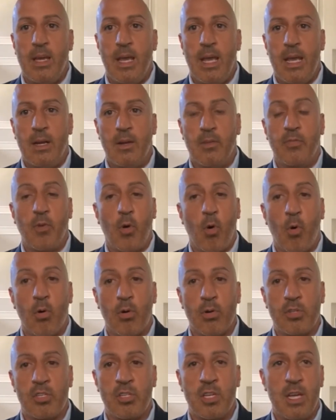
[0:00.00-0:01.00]
And of
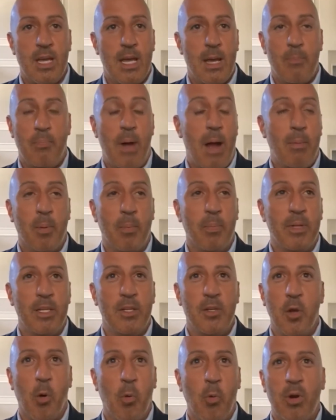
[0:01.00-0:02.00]
course, and probably
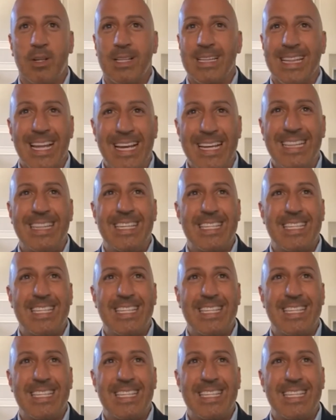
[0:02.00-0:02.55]
nowhere like